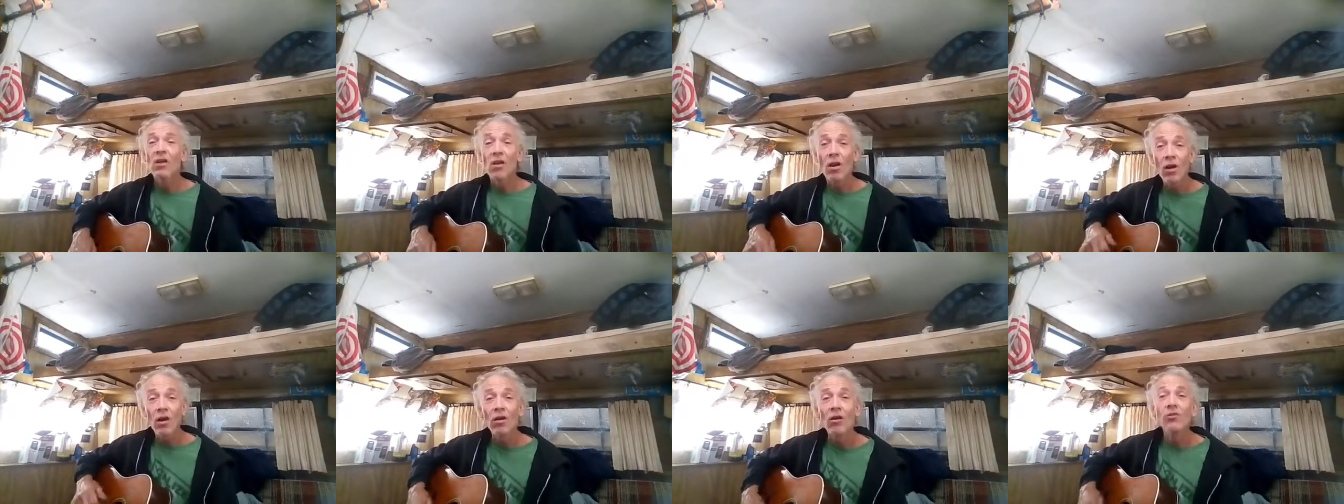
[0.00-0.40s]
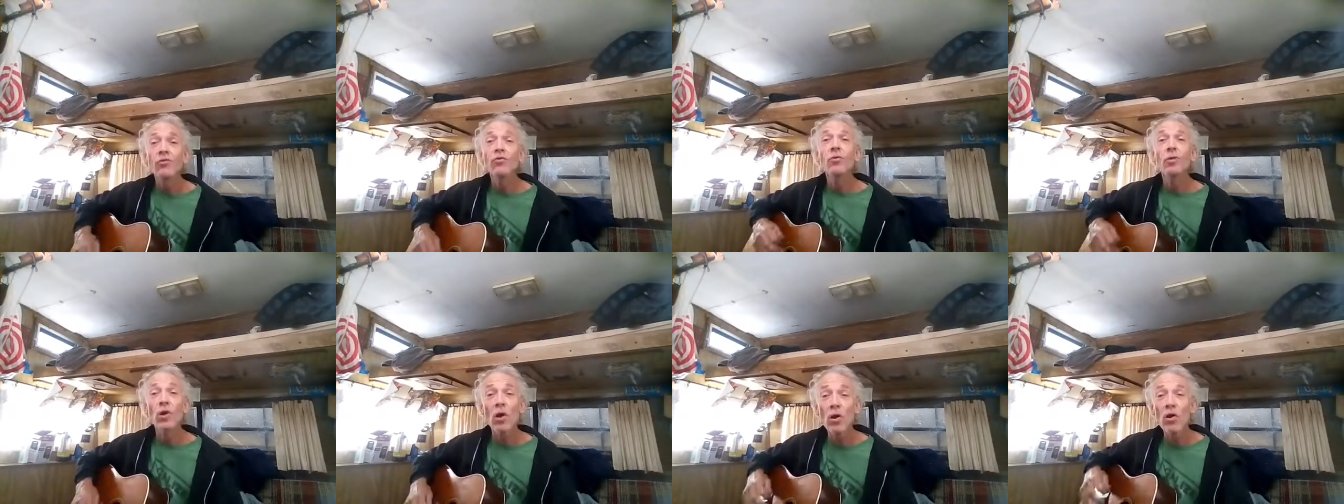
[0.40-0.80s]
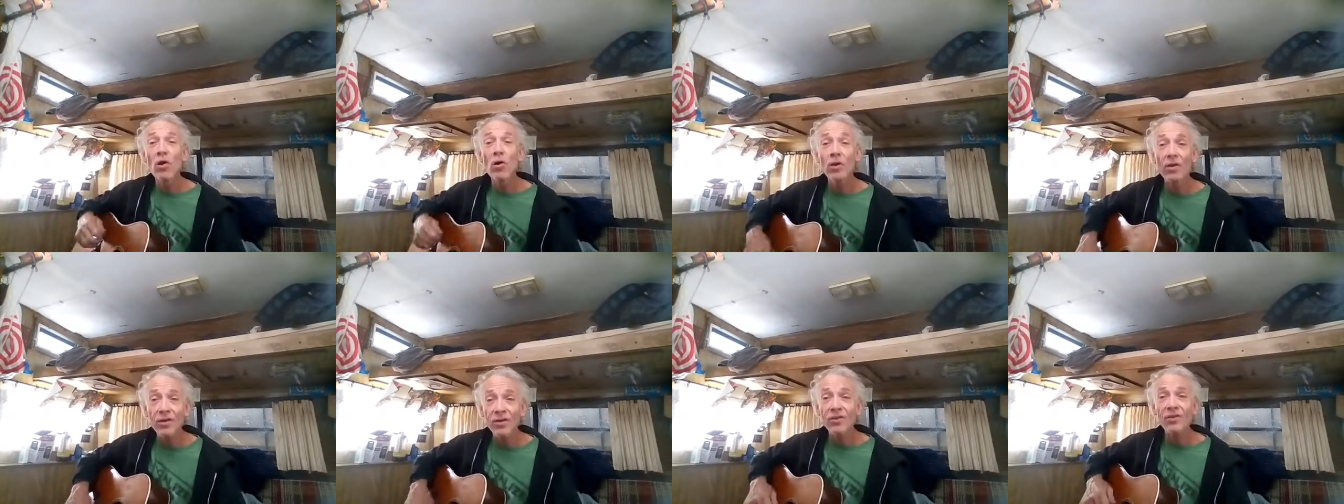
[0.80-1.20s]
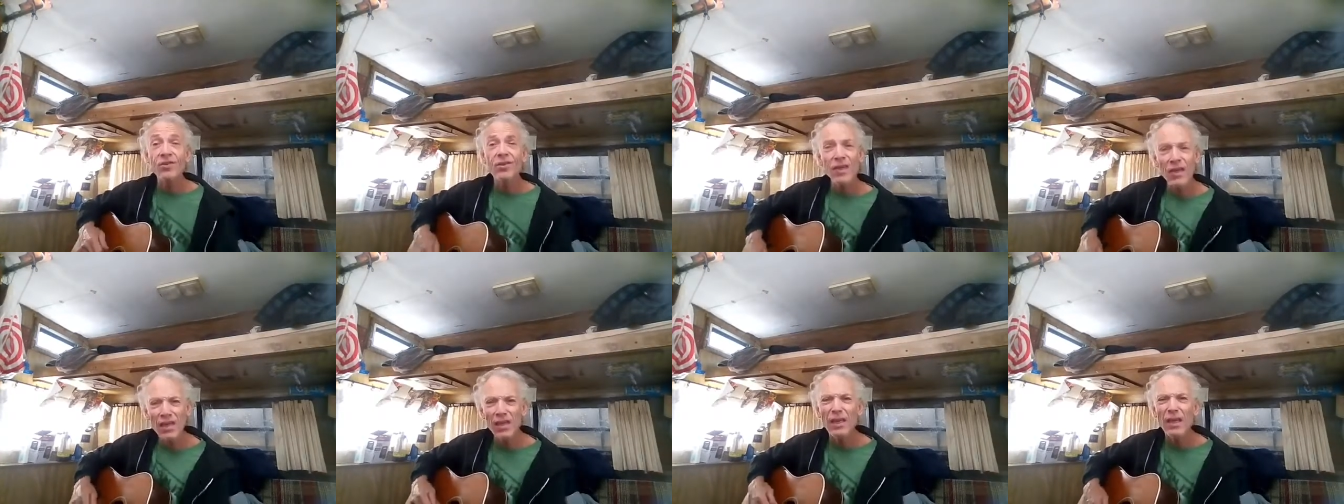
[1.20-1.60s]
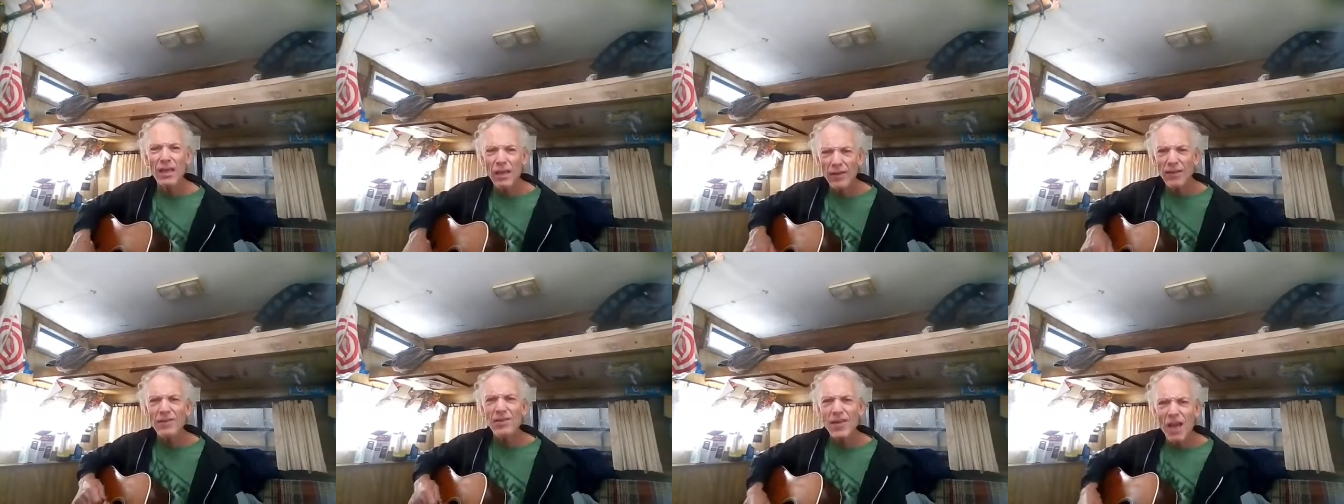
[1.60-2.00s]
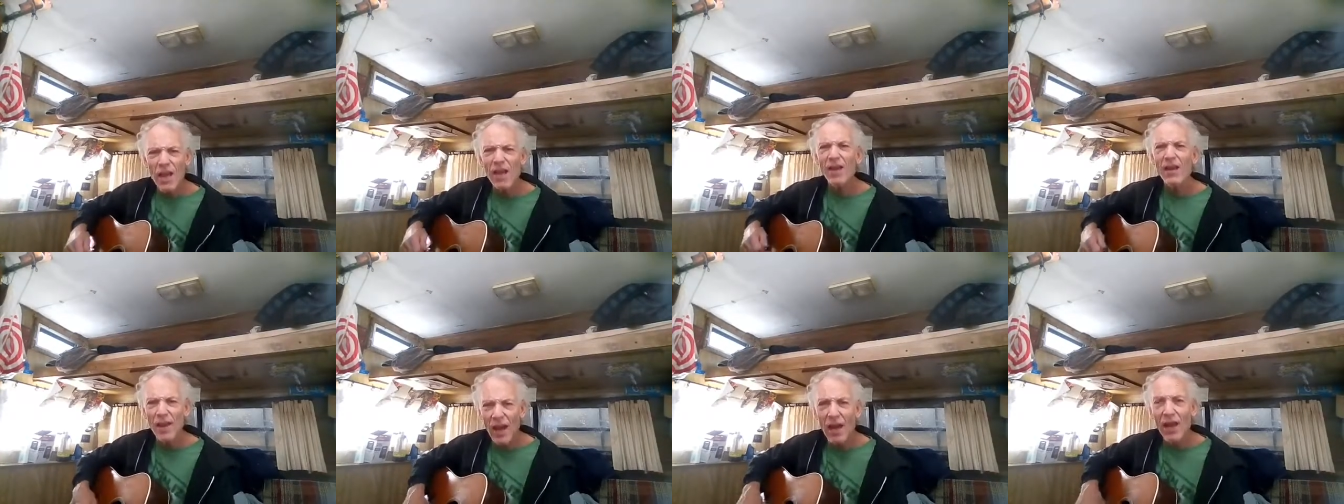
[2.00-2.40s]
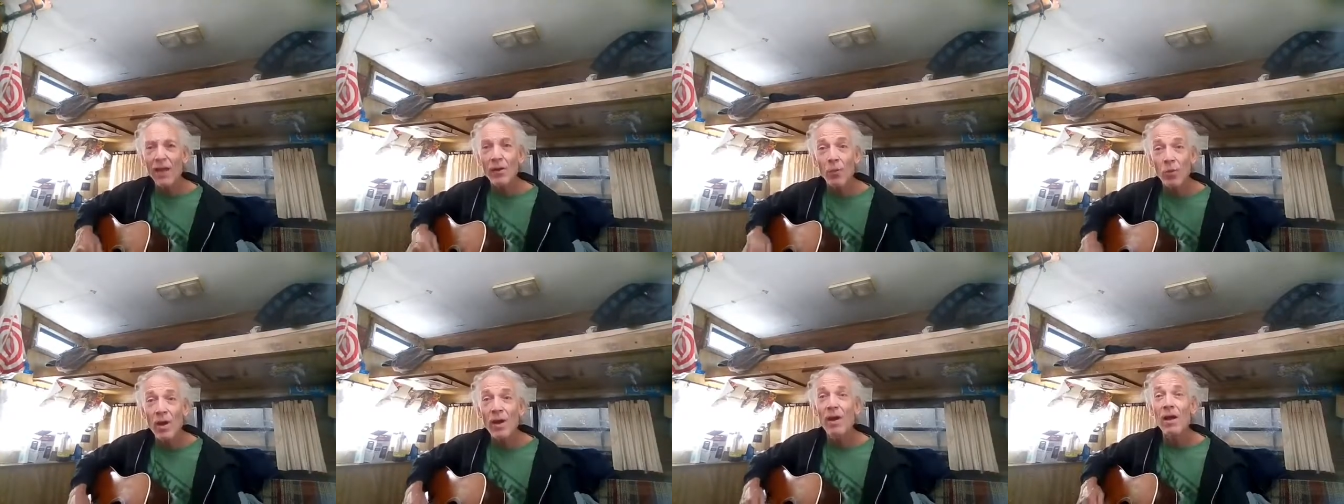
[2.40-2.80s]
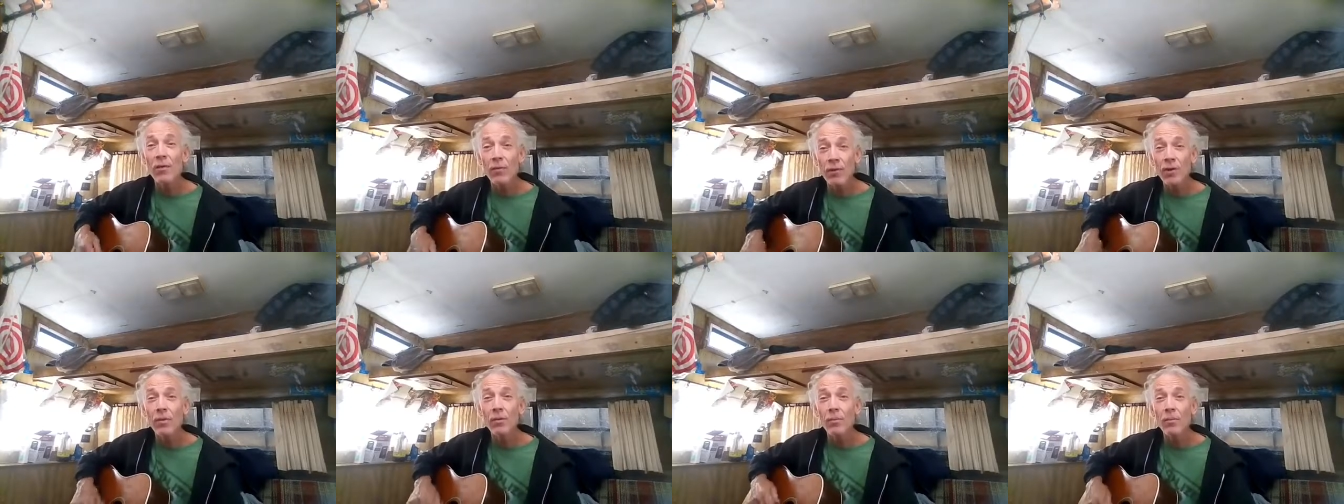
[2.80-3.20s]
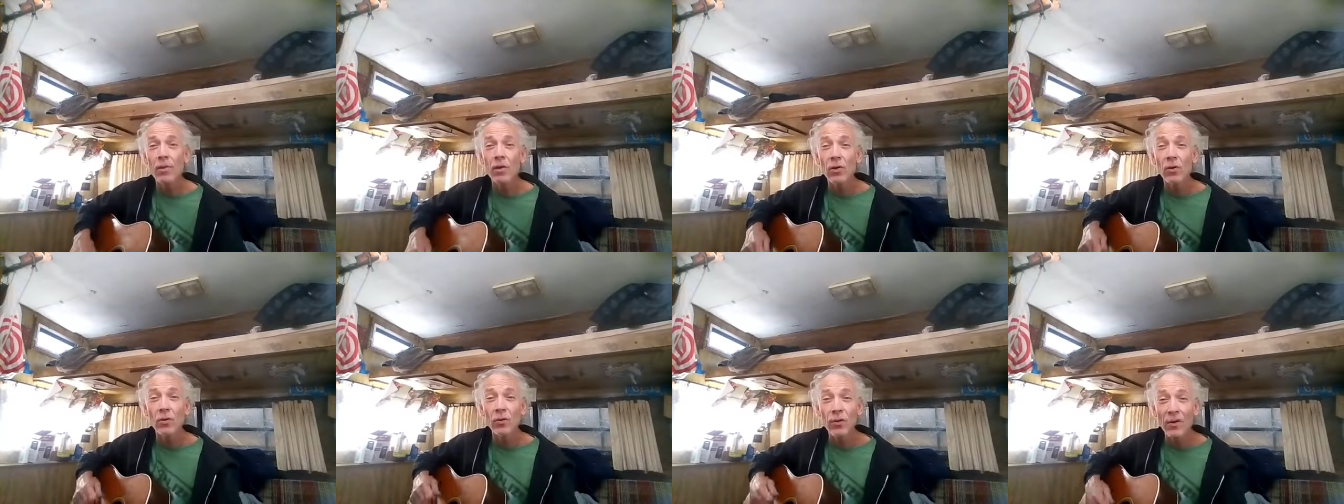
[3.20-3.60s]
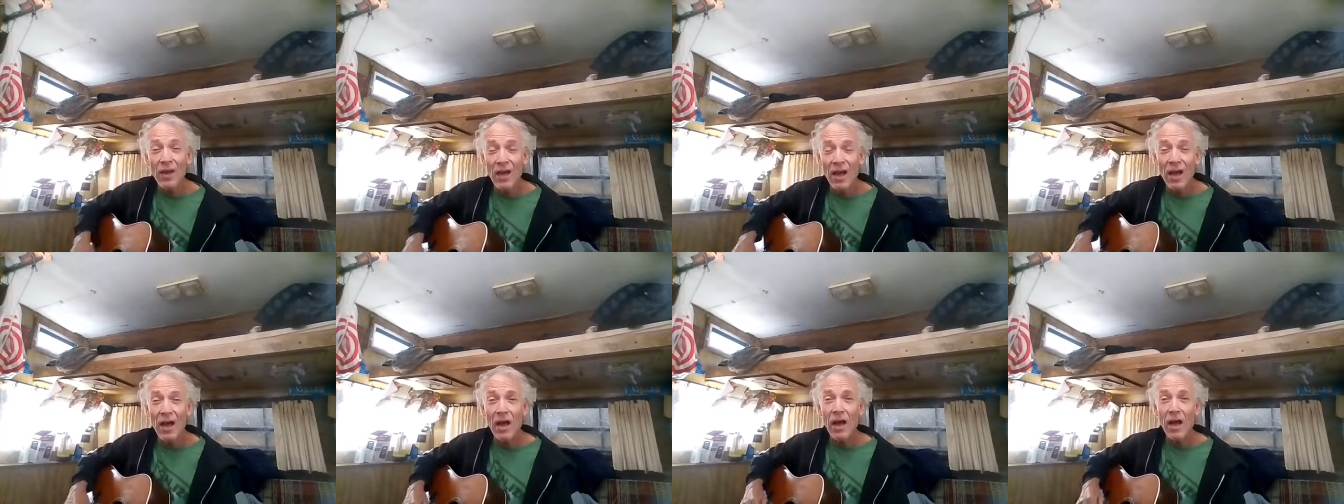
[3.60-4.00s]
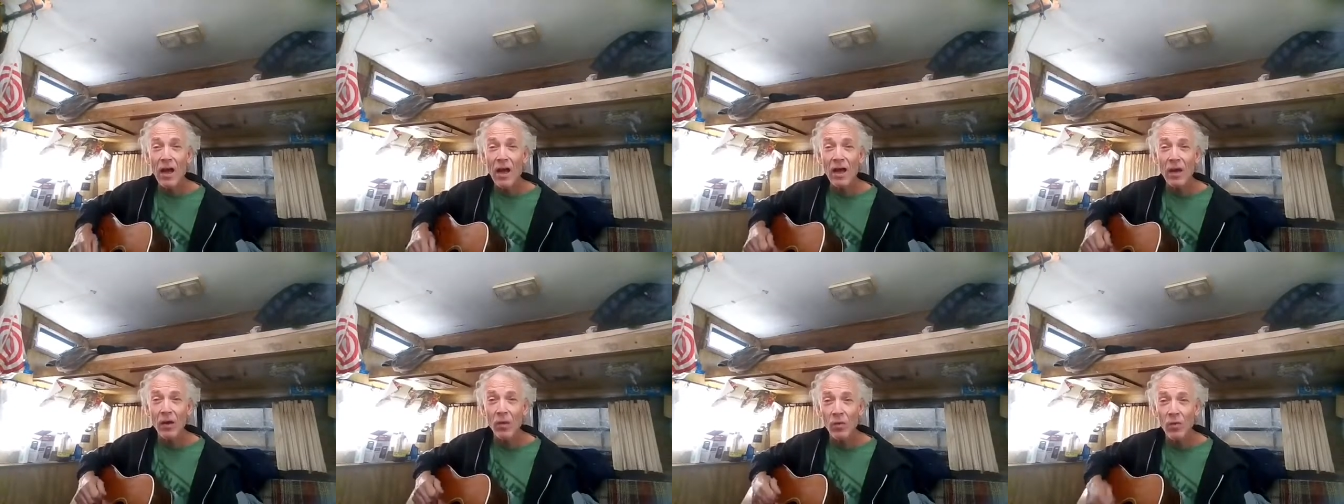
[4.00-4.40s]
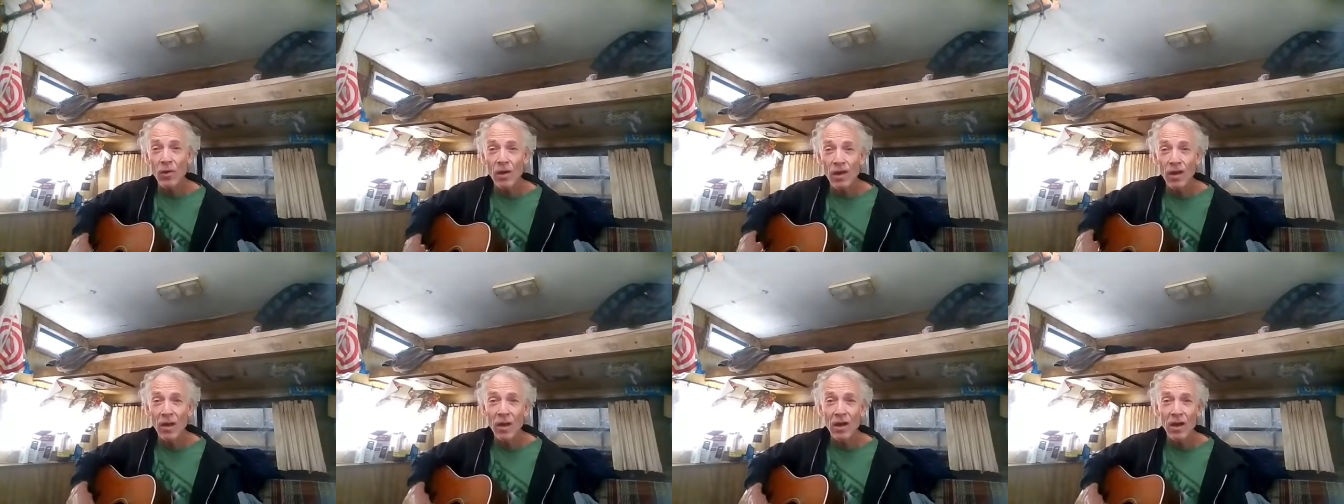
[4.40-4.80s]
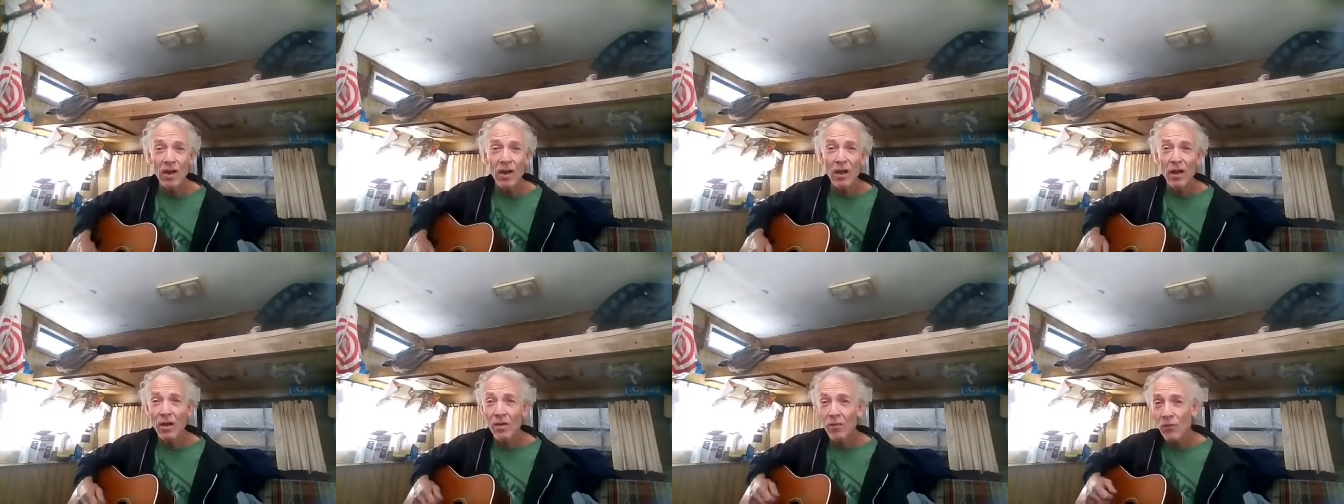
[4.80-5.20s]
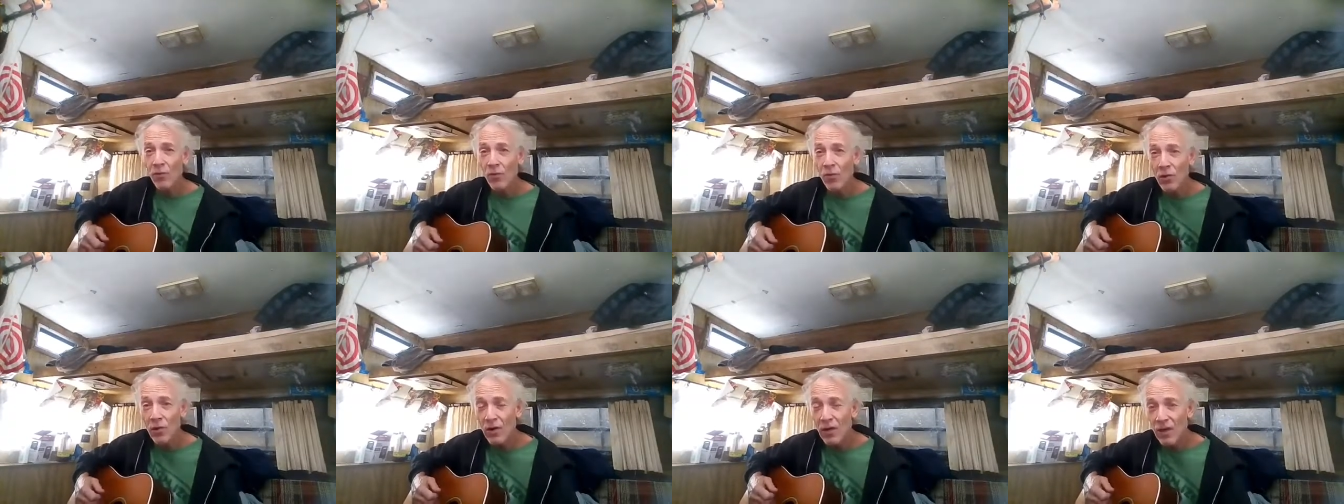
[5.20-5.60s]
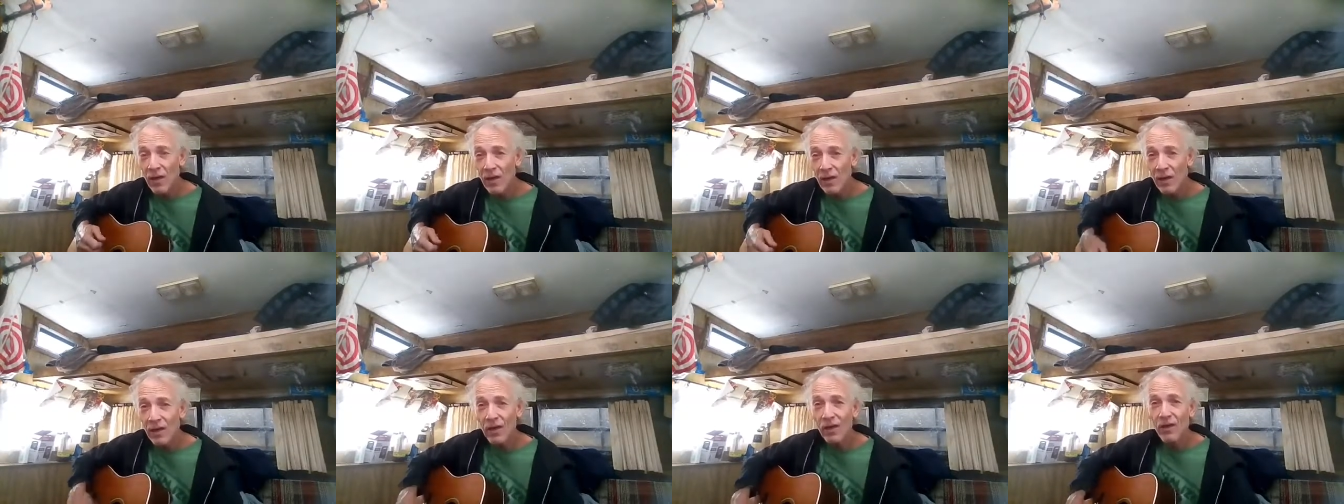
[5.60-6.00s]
Cause we're gonna see the sun, not Reverend Moon, not Reverend